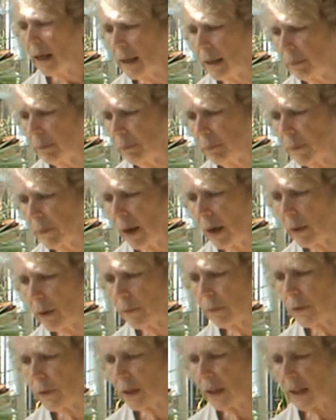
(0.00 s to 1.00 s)

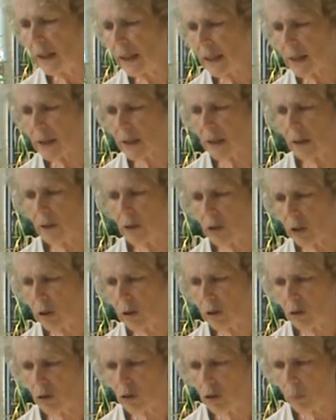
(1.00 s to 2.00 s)
Hopefully that's going to
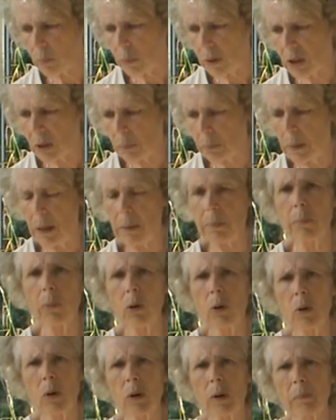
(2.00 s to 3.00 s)
contribute a bit
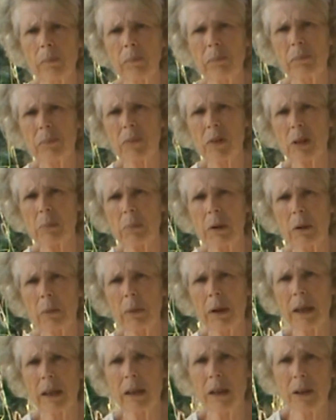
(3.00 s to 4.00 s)
more to my
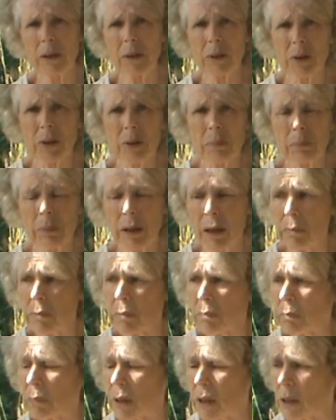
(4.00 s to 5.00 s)
weight loss, get
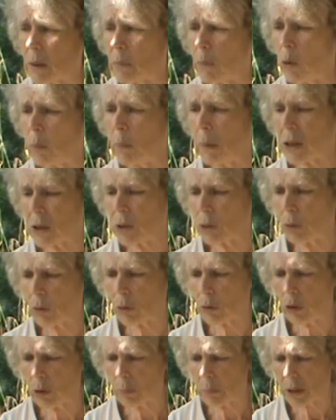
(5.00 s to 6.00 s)
some more muscle
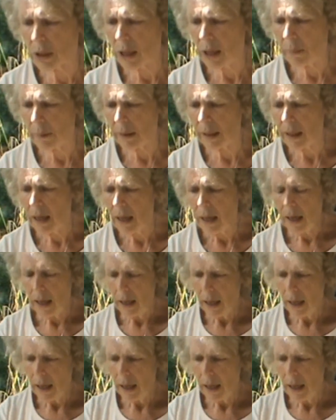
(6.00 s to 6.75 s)
groups going.